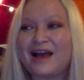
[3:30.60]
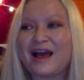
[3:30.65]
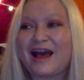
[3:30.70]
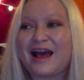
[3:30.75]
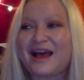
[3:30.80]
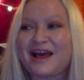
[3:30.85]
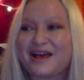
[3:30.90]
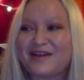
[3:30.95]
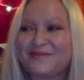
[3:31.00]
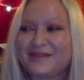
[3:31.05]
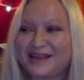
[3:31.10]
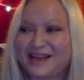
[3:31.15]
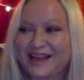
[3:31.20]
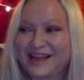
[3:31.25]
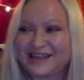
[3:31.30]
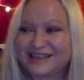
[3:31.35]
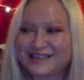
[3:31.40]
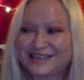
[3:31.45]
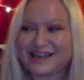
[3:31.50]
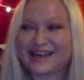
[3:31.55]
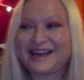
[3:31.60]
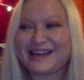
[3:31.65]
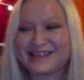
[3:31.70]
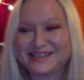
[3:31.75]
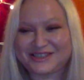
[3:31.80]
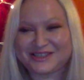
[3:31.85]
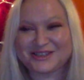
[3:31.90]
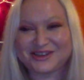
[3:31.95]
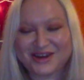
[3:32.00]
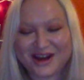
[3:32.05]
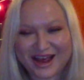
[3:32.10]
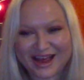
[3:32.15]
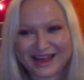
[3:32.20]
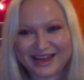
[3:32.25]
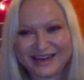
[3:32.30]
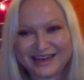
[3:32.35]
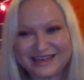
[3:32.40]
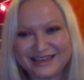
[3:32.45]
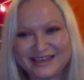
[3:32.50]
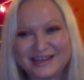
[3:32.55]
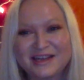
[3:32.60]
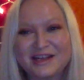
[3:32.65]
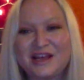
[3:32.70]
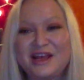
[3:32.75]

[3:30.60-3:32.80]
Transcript: It is a trine.